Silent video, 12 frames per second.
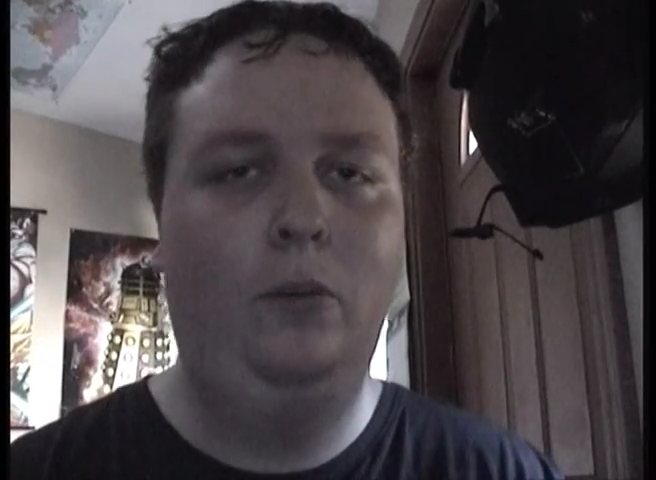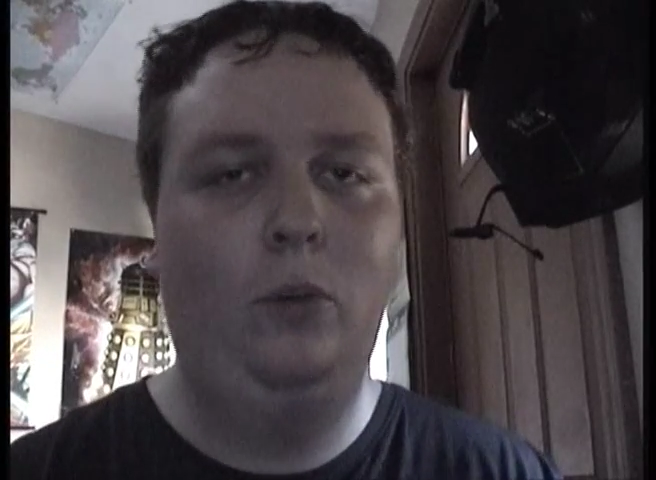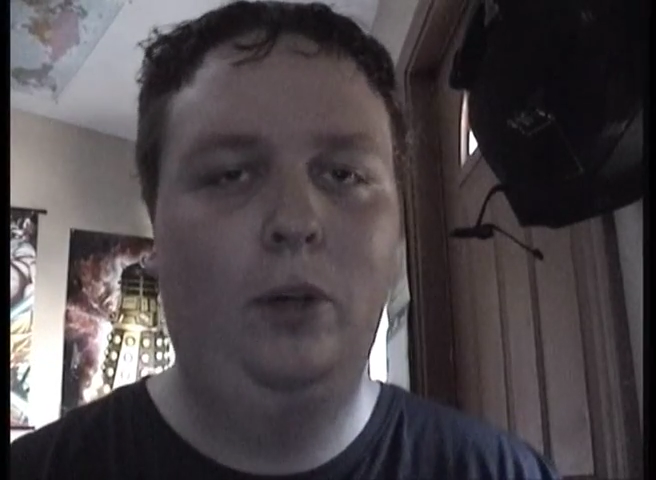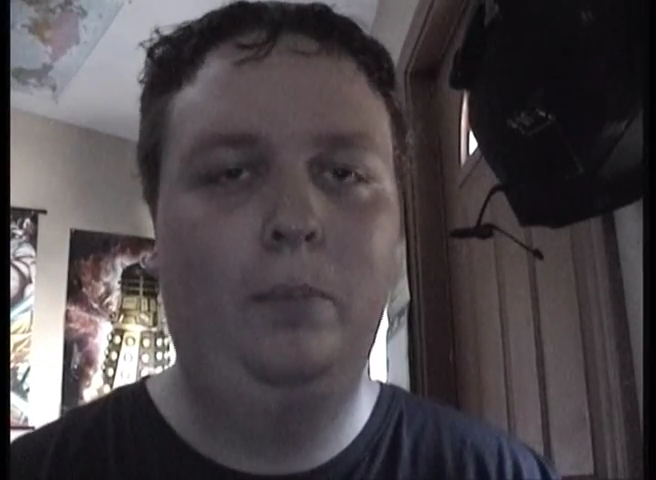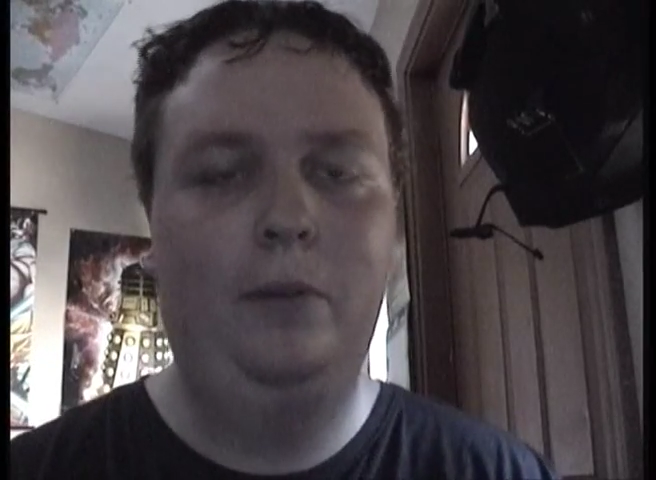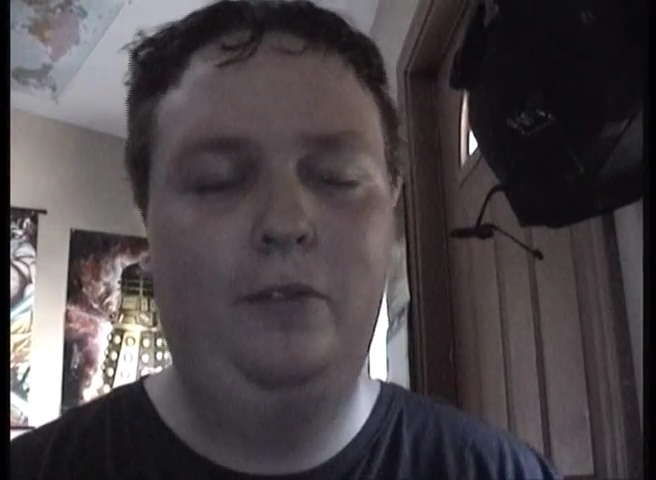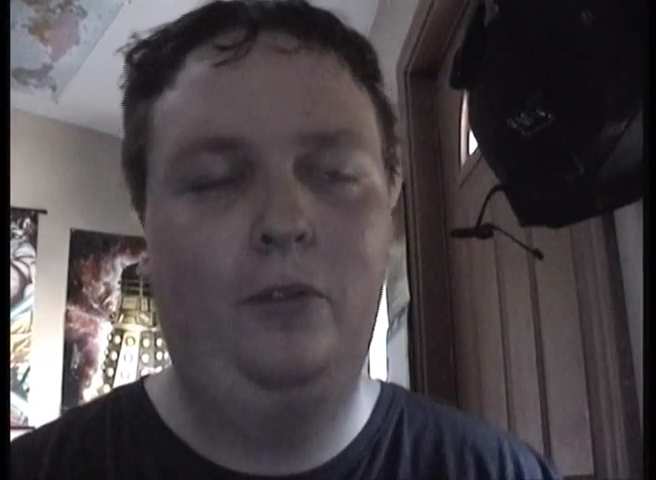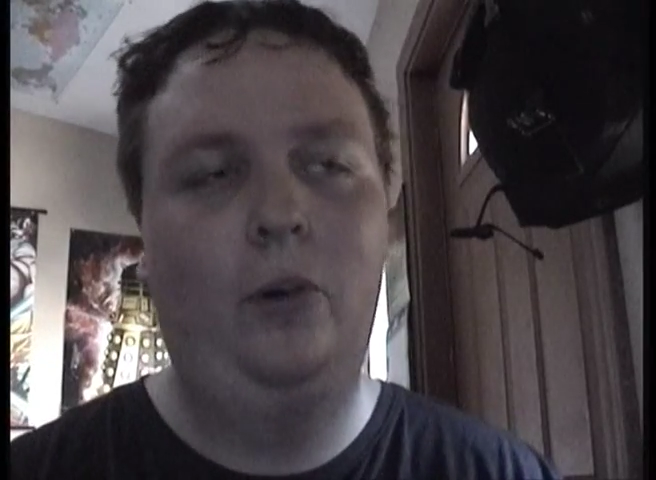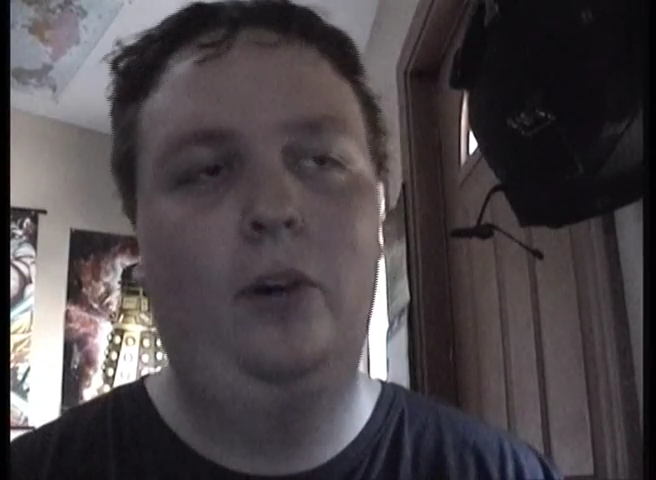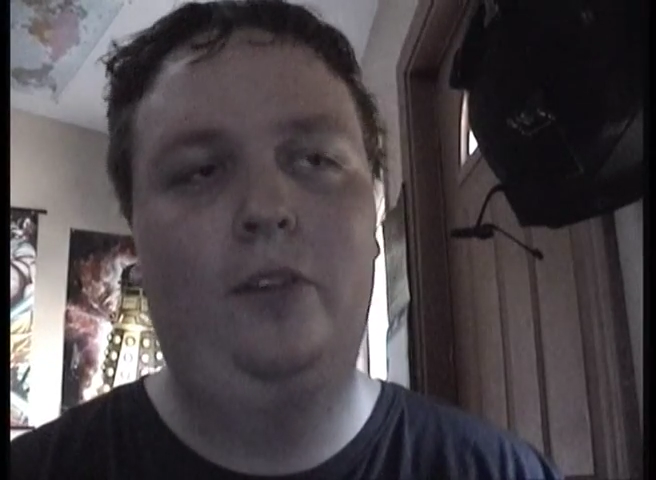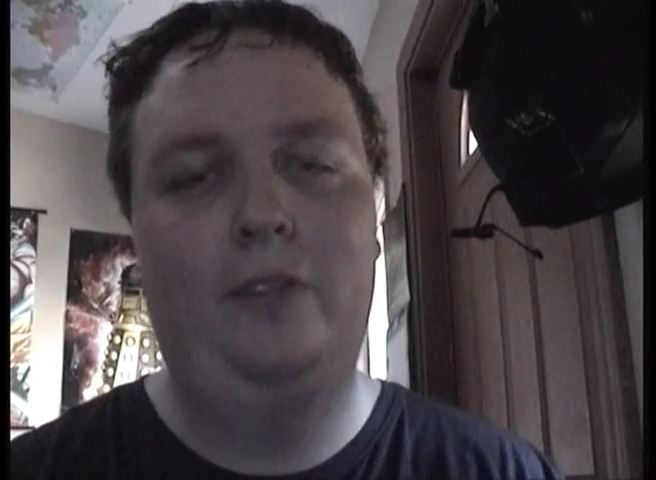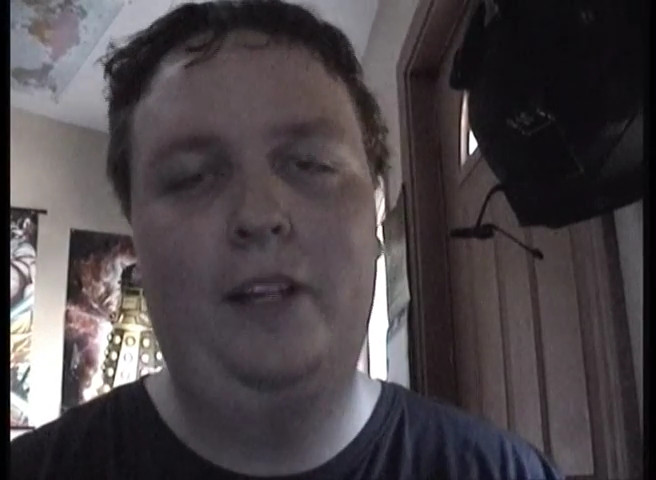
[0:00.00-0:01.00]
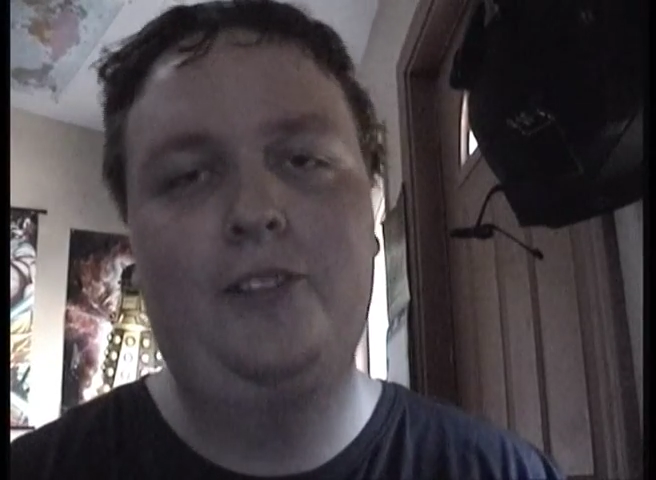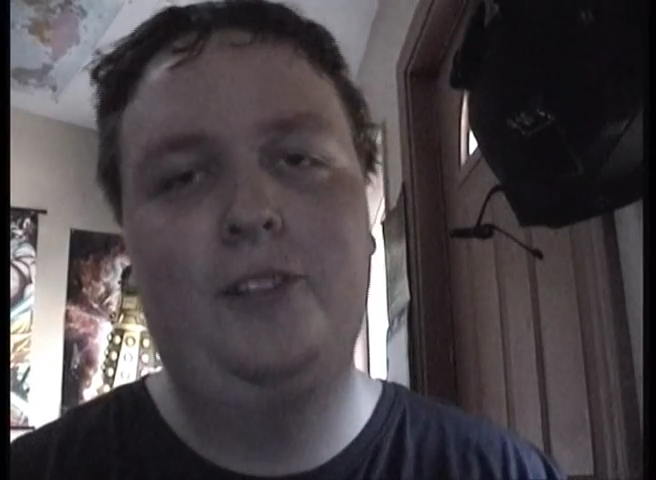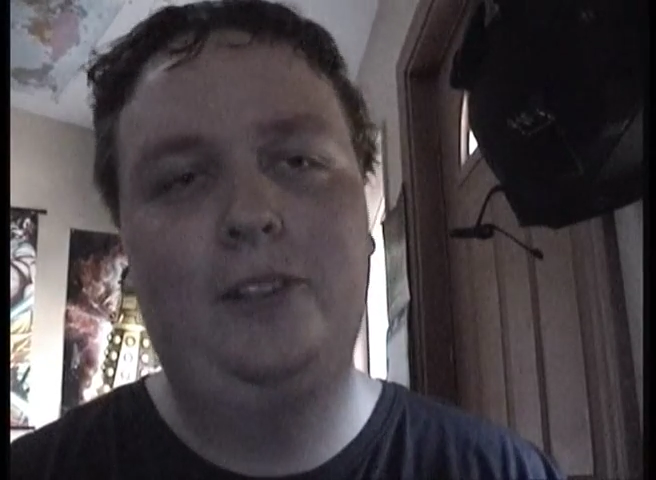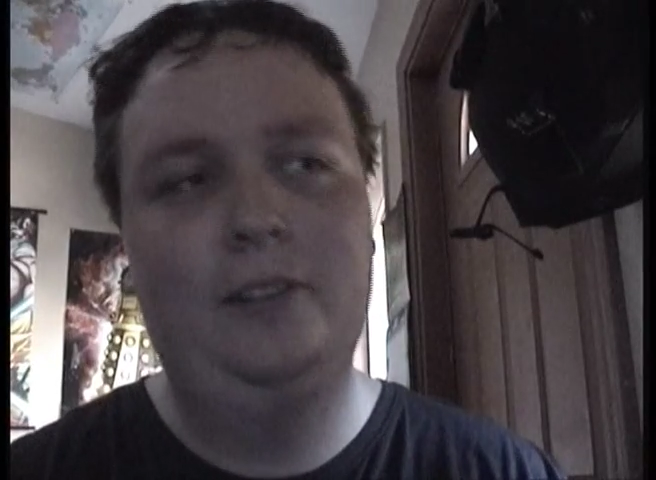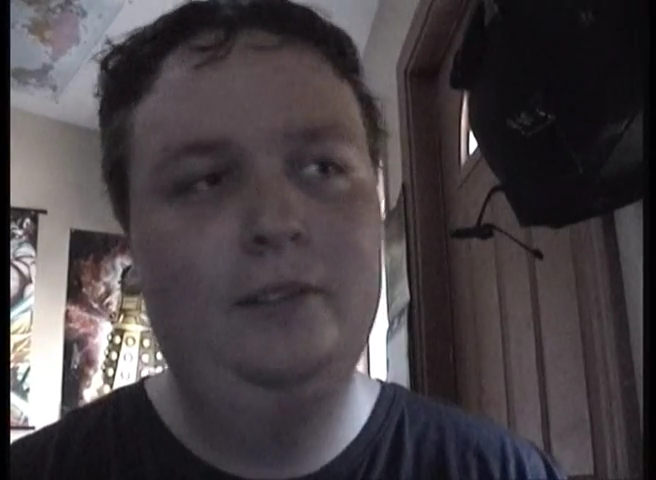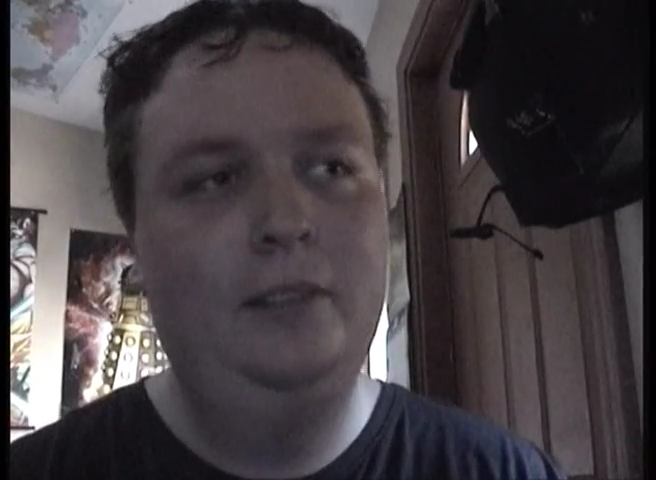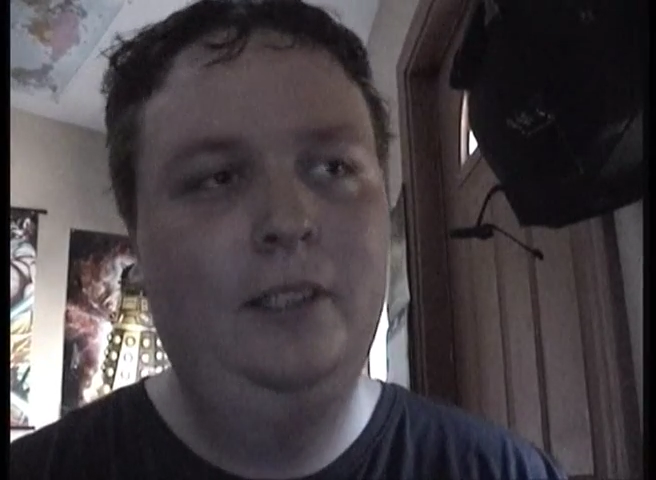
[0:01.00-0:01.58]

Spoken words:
Warp 4 vessel,